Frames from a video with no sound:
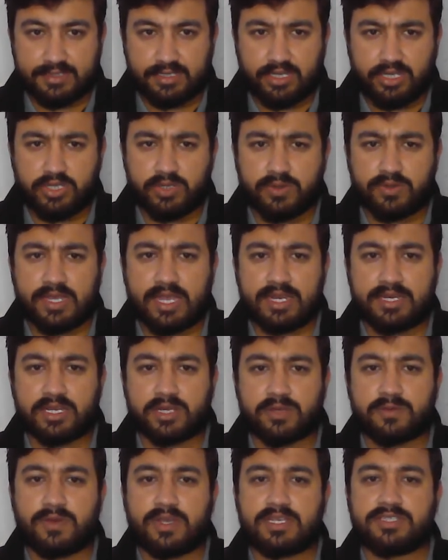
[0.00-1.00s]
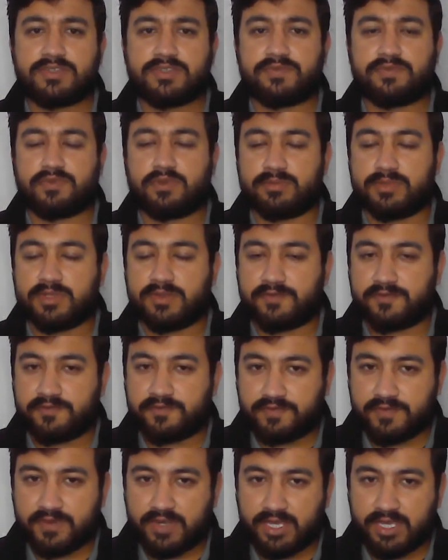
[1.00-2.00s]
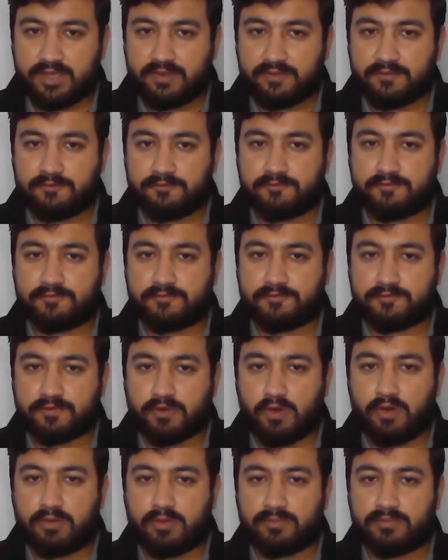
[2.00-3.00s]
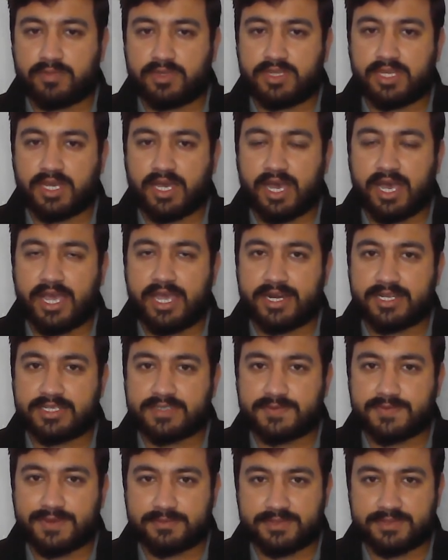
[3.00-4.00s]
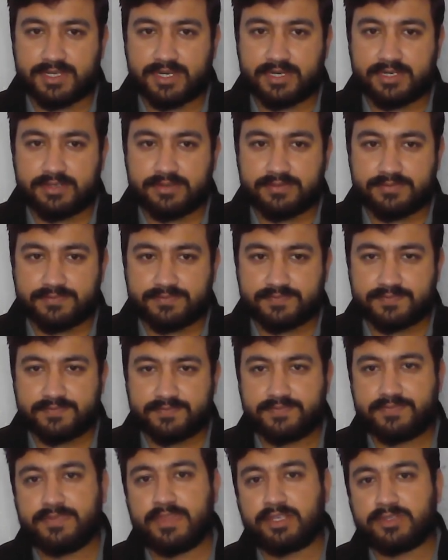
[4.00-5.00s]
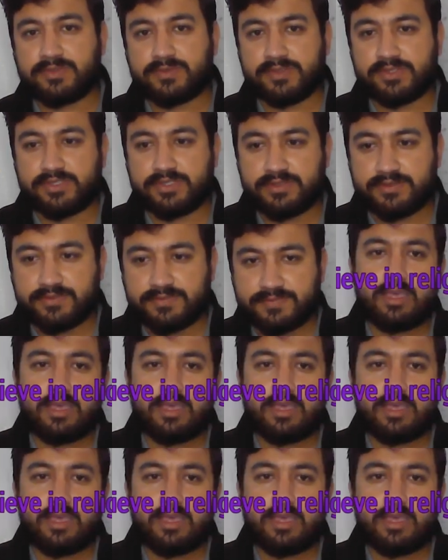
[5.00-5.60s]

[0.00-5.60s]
You can request from the IRS website. Next question.